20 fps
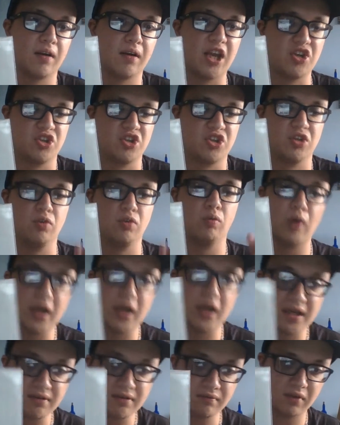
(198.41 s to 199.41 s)
issue
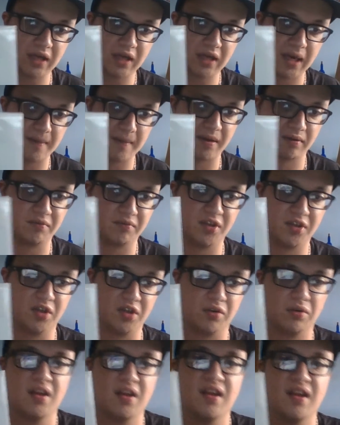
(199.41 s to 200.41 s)
1 comic
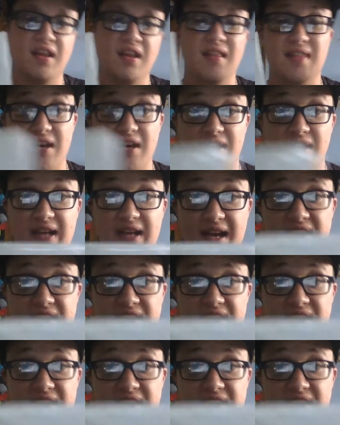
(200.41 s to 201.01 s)
review, then you guys